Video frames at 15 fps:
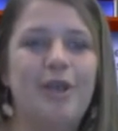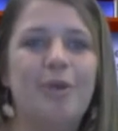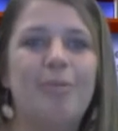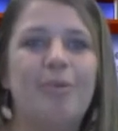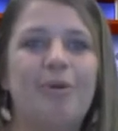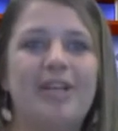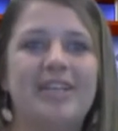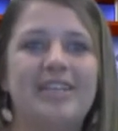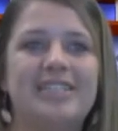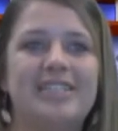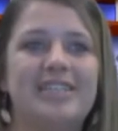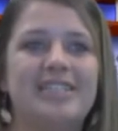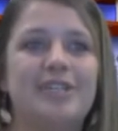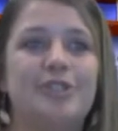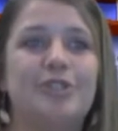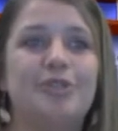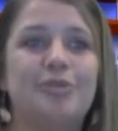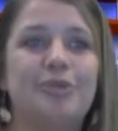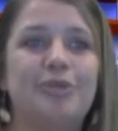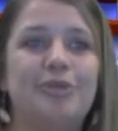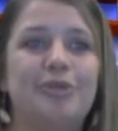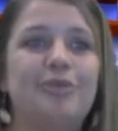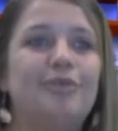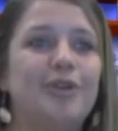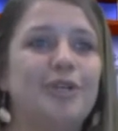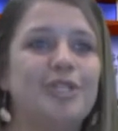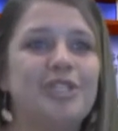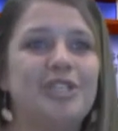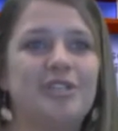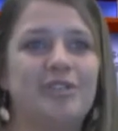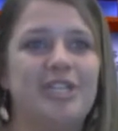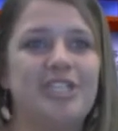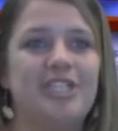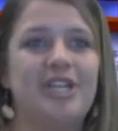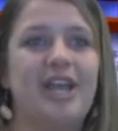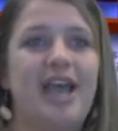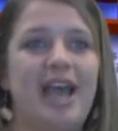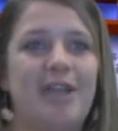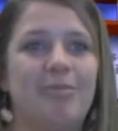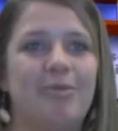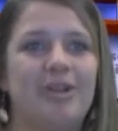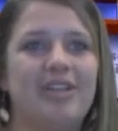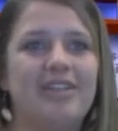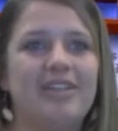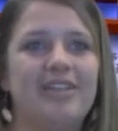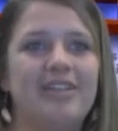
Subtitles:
Prius is a true first-generation hybrid.